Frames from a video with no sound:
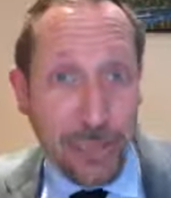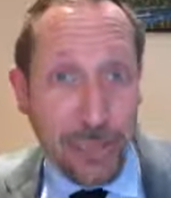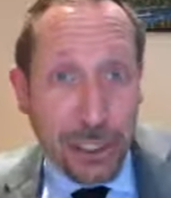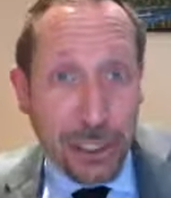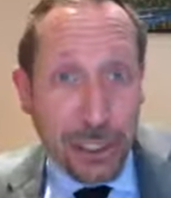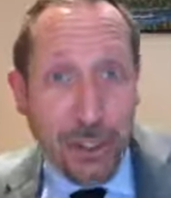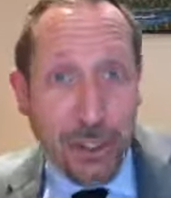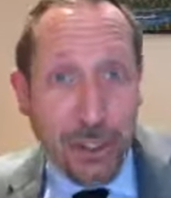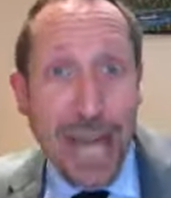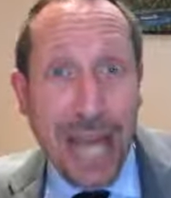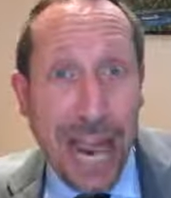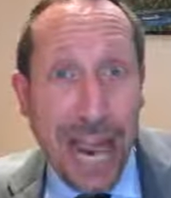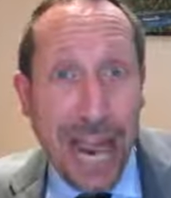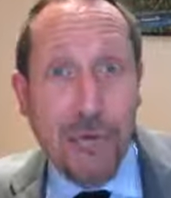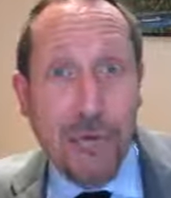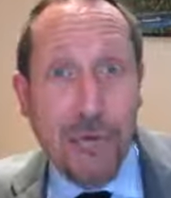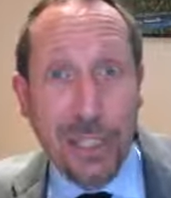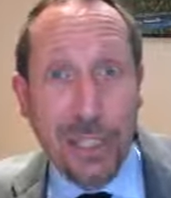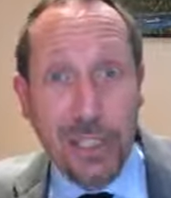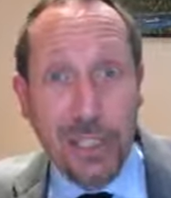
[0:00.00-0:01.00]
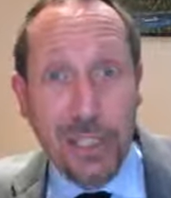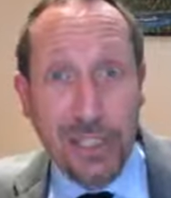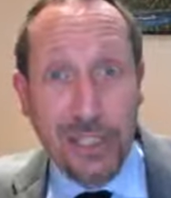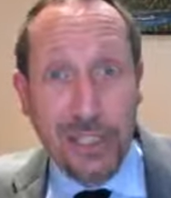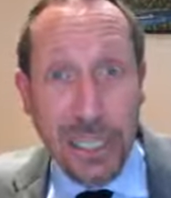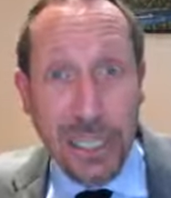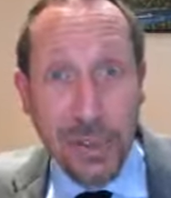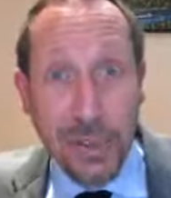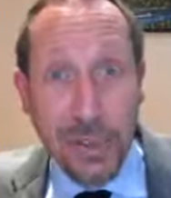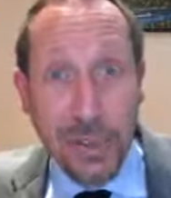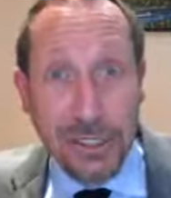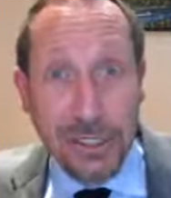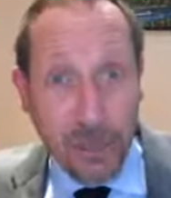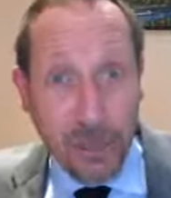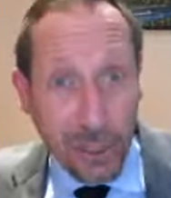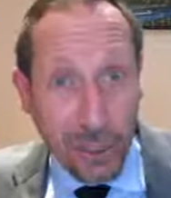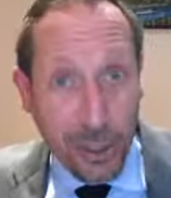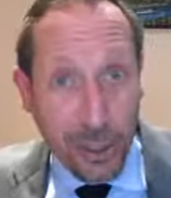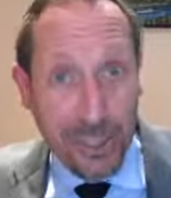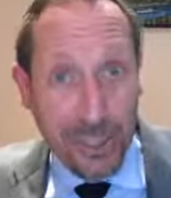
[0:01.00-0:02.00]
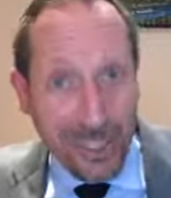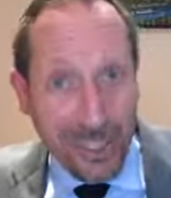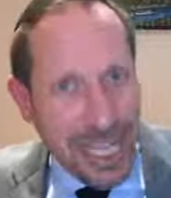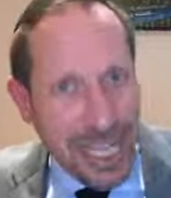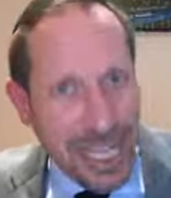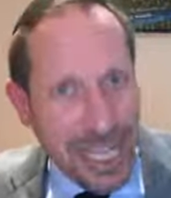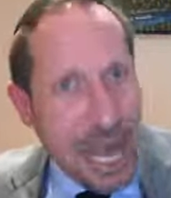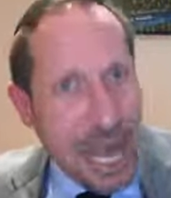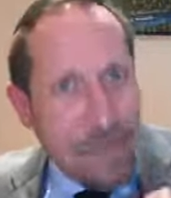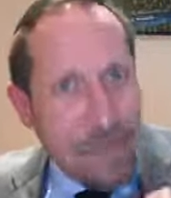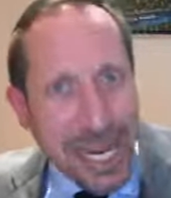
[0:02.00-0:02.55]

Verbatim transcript: I'm not sure how religious he was or wasn't,